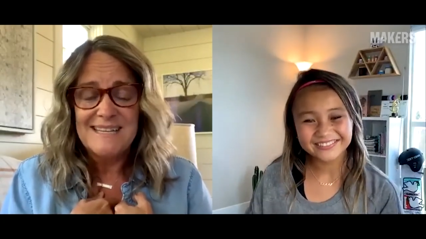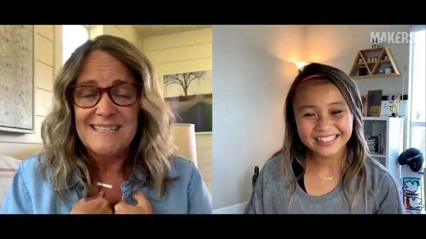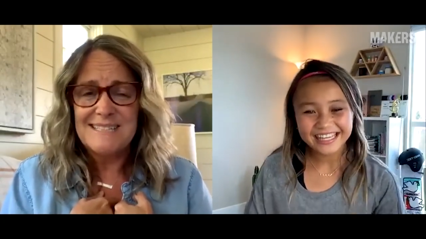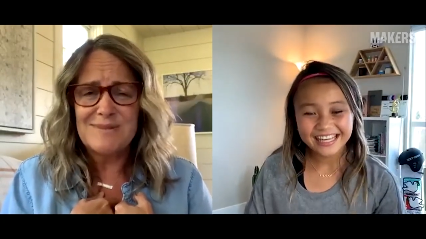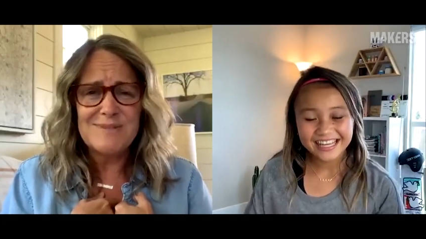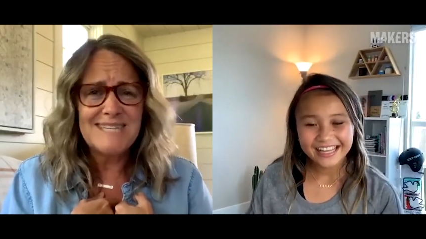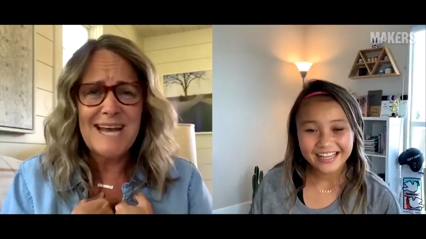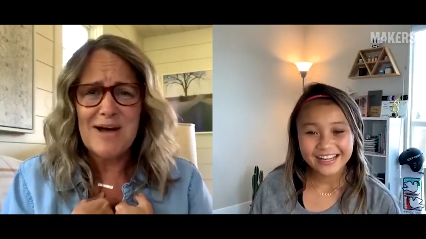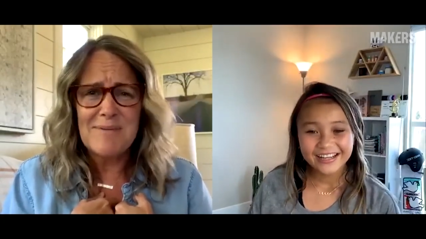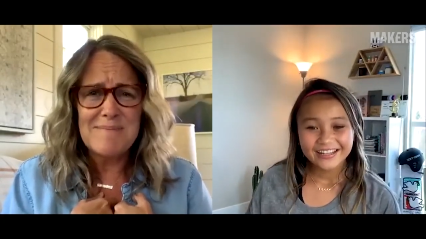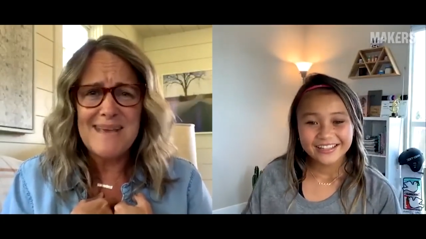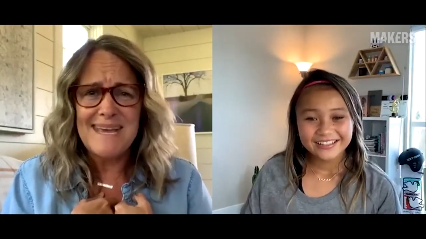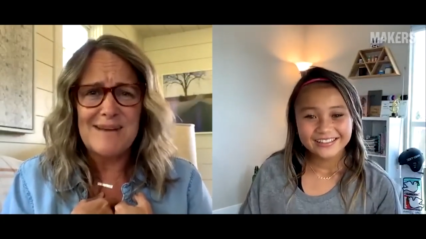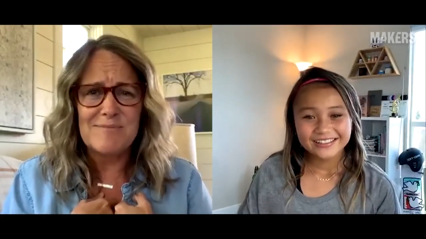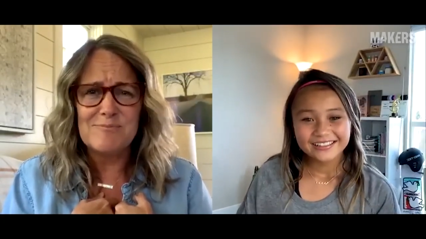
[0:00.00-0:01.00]
Speaker 1: So tell
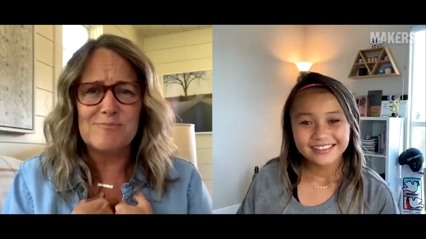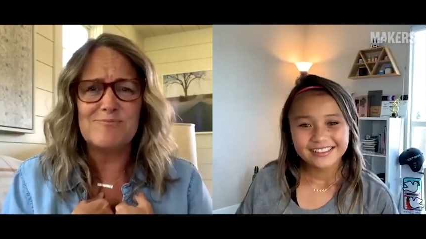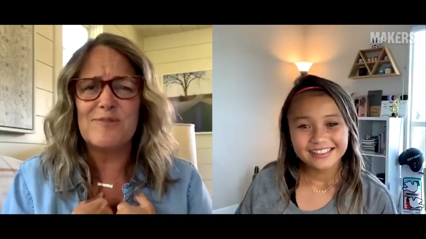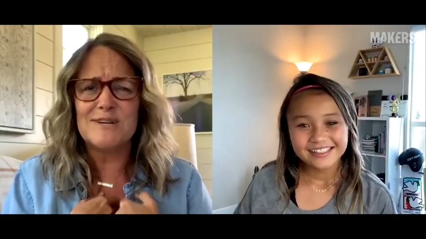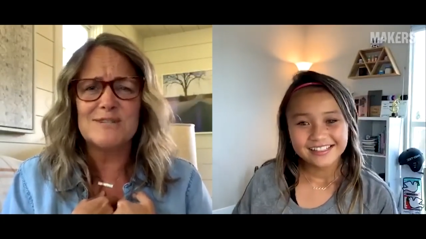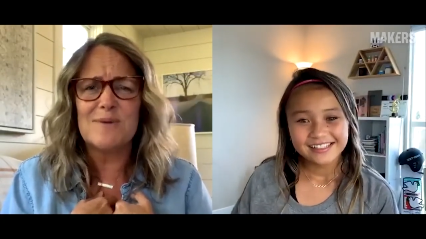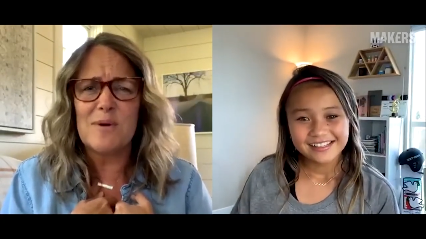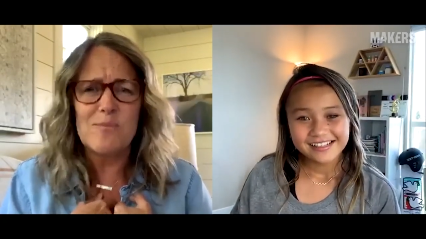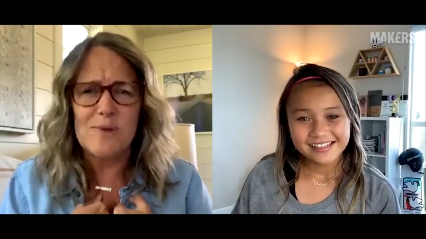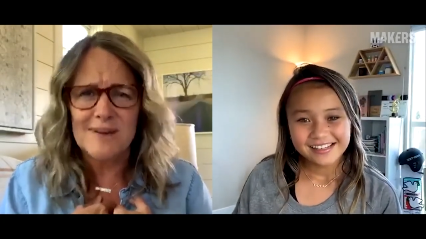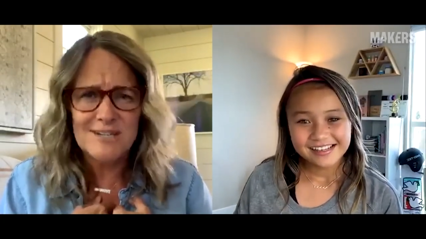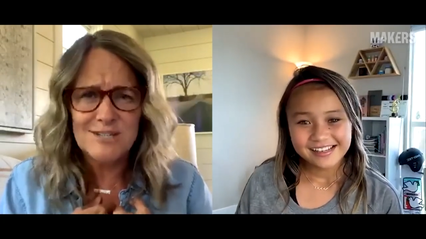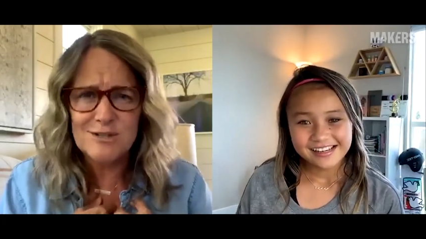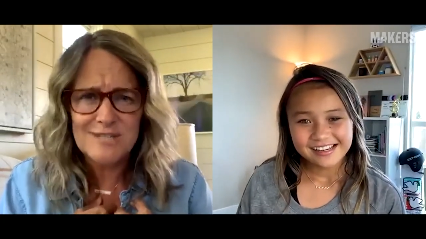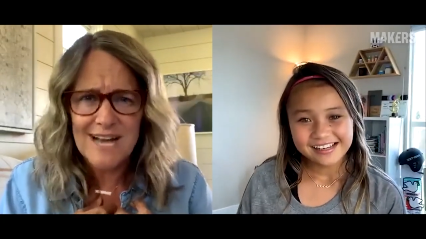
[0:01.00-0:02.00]
me, first of all, what
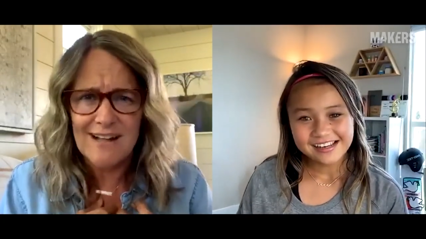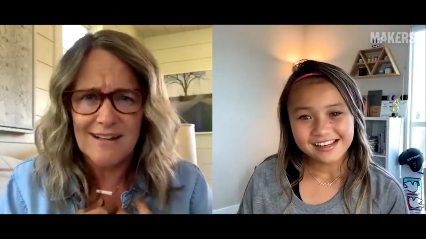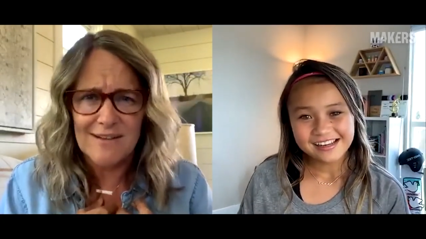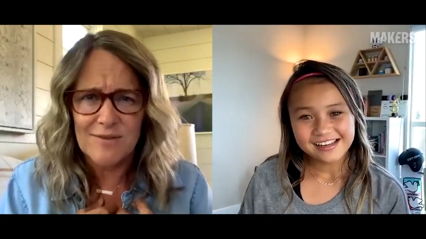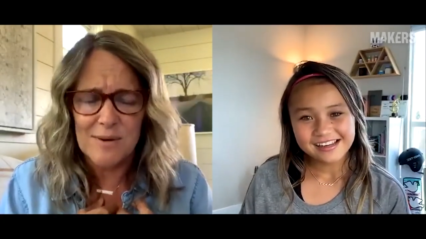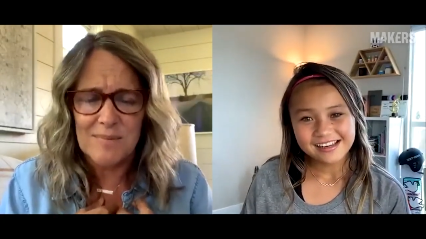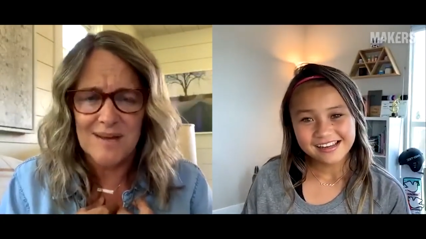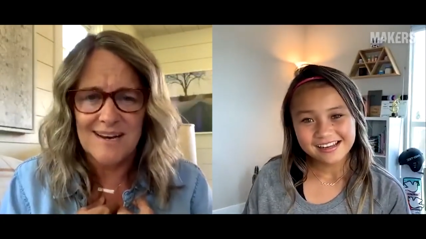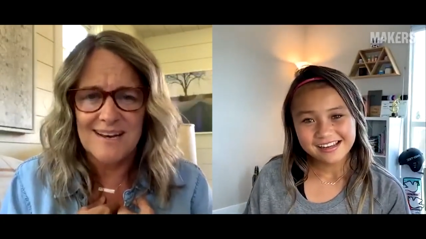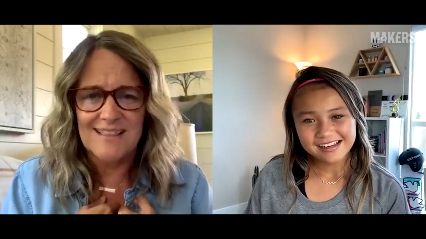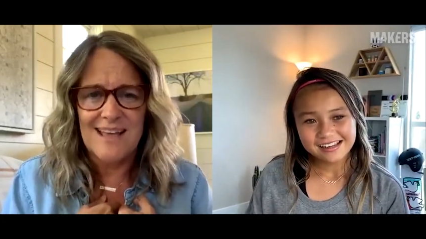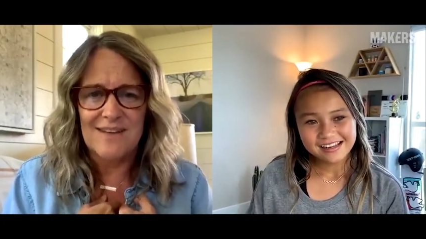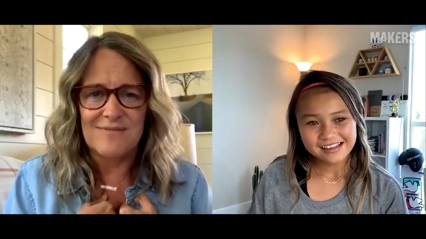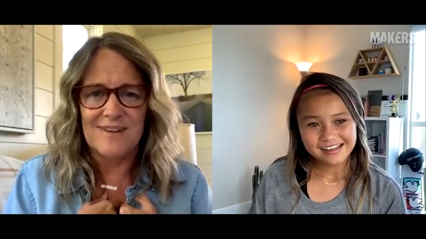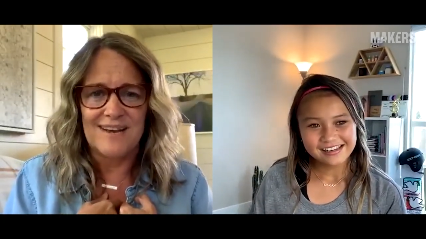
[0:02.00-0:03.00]
did you tell everybody in
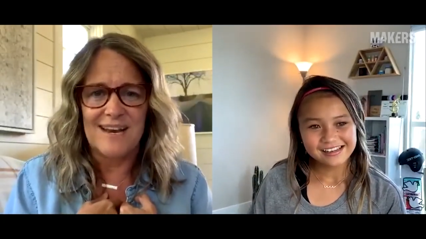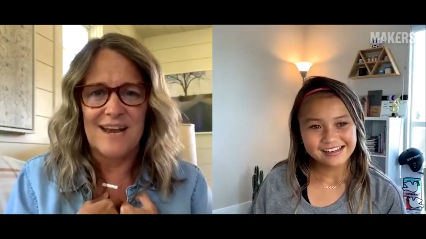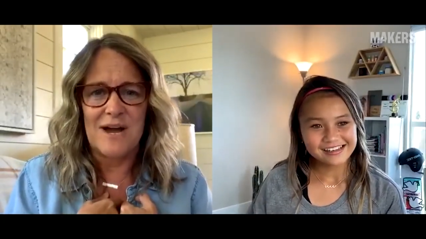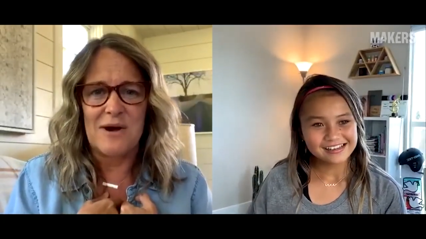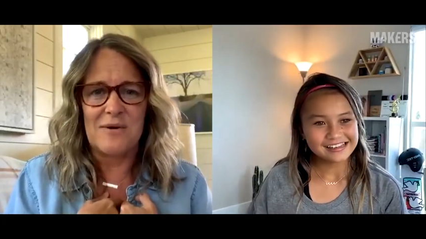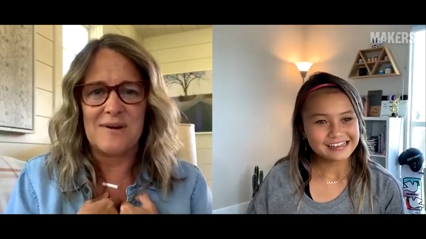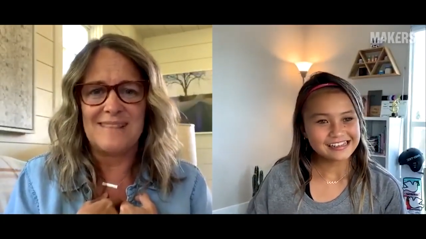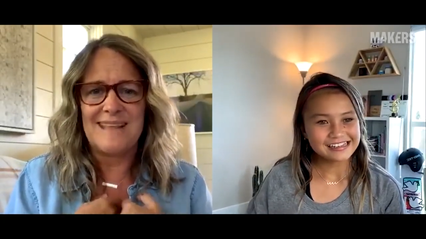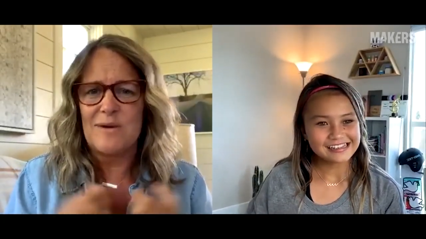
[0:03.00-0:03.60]
that video, and